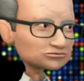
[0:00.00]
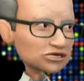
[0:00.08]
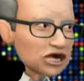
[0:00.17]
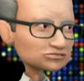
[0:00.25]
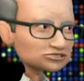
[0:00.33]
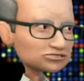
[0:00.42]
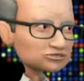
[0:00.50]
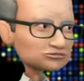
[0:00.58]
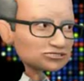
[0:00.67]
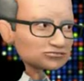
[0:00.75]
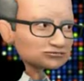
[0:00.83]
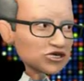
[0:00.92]

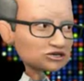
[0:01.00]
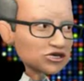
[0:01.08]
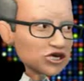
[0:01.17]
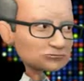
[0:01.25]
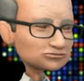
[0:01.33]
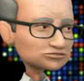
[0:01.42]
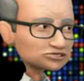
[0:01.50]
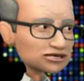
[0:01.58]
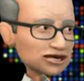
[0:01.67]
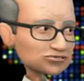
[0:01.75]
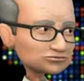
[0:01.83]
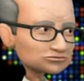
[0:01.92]
Absolutely no robe in
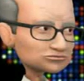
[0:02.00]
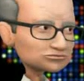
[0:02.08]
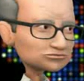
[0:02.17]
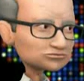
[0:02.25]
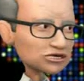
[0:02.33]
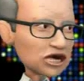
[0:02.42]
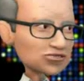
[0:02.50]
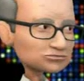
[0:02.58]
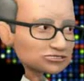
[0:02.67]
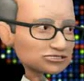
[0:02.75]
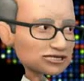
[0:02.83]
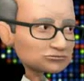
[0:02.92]
sight. And
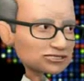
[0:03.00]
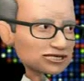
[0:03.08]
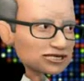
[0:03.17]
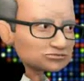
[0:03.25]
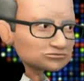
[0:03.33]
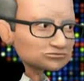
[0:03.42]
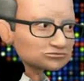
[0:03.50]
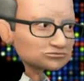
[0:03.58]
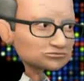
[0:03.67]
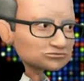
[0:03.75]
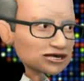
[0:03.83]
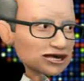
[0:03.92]
believe me,
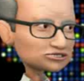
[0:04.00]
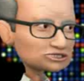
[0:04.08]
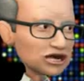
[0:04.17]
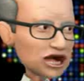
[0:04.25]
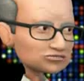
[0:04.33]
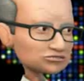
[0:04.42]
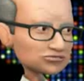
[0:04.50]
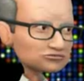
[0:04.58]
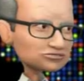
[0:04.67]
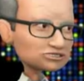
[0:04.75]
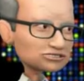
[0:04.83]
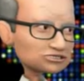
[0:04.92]
I scoured that
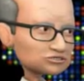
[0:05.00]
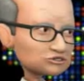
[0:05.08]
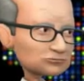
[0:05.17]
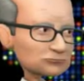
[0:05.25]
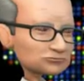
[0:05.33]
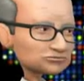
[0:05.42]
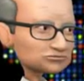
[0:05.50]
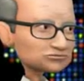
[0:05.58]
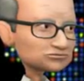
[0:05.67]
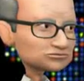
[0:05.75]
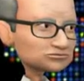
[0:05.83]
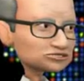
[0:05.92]
fucking room.
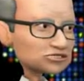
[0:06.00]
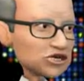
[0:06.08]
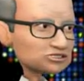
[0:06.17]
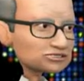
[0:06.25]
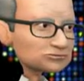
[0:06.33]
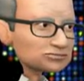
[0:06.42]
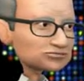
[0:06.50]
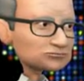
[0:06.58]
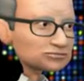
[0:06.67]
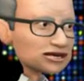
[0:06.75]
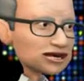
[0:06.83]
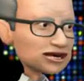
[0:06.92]
So keep in
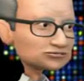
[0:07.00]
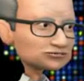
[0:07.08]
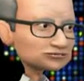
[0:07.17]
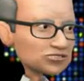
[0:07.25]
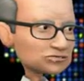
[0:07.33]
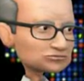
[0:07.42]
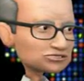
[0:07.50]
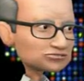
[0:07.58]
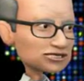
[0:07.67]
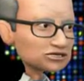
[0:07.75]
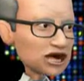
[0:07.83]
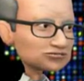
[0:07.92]
mind I am
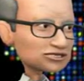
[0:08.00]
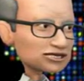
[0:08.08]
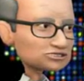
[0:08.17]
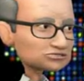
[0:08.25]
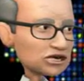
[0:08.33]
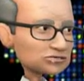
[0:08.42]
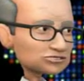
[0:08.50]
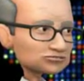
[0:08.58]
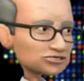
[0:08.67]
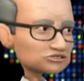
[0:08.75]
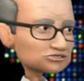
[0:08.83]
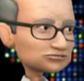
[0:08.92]
sitting on the
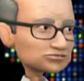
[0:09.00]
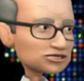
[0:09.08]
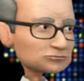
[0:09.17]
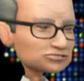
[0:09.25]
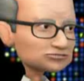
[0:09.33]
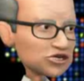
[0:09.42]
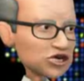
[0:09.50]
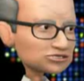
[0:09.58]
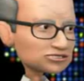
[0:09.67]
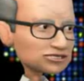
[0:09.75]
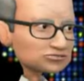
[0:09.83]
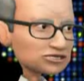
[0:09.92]
examination table
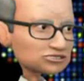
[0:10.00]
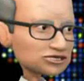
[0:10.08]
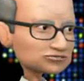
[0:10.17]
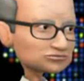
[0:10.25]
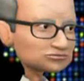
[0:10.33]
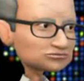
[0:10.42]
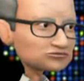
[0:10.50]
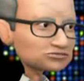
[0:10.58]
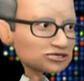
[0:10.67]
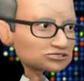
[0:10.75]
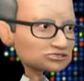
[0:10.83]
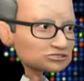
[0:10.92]
totally naked,
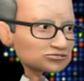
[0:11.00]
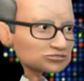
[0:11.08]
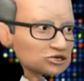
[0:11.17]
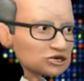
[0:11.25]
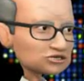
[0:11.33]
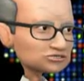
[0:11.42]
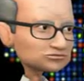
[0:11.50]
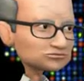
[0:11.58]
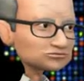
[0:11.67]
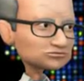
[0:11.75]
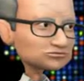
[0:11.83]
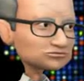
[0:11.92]
facing the door.
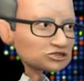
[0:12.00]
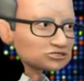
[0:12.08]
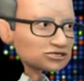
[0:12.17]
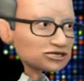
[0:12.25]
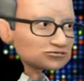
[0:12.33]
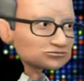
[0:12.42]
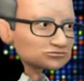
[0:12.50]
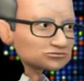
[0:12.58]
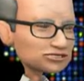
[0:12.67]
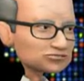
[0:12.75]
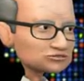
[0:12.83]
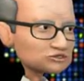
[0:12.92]
Then,
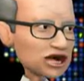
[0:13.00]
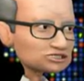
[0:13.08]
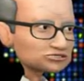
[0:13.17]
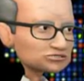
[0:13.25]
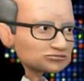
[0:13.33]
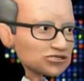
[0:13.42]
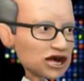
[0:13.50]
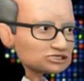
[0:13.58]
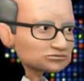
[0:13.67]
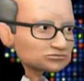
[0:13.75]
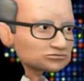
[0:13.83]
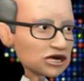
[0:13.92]
in walks the
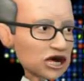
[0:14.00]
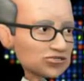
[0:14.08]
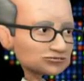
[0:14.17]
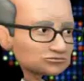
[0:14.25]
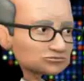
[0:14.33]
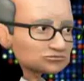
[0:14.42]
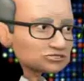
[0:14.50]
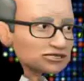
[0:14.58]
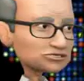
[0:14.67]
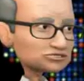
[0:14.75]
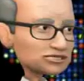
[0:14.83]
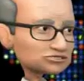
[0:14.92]
doc, and
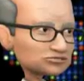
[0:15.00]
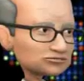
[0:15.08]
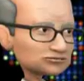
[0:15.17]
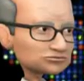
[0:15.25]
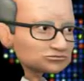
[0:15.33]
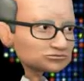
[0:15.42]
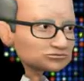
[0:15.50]
the assistant.